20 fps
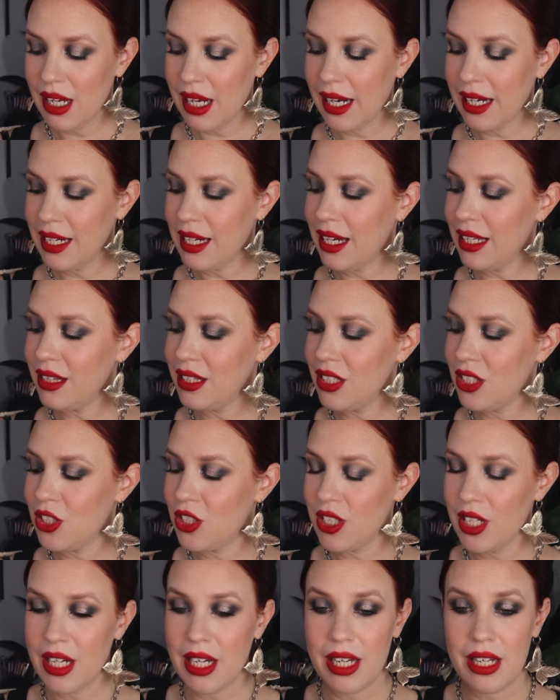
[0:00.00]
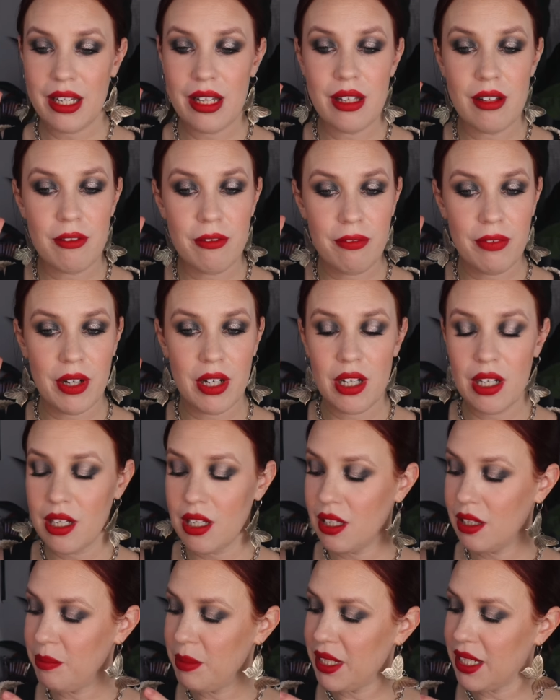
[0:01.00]
I got this shade in the
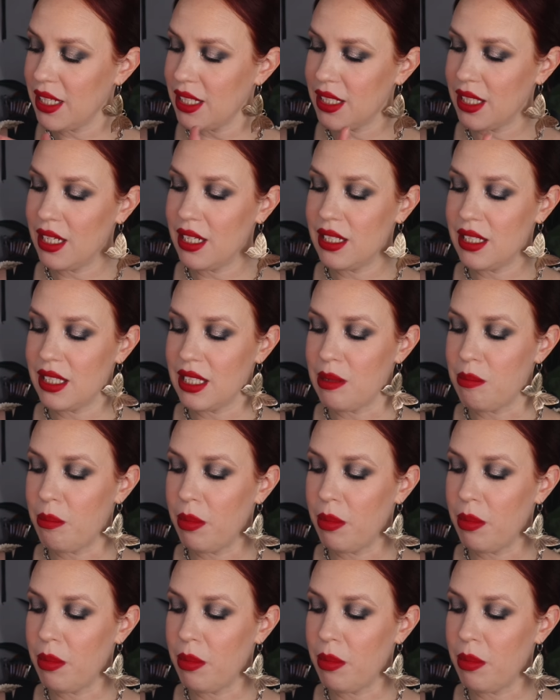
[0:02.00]
fall because it is the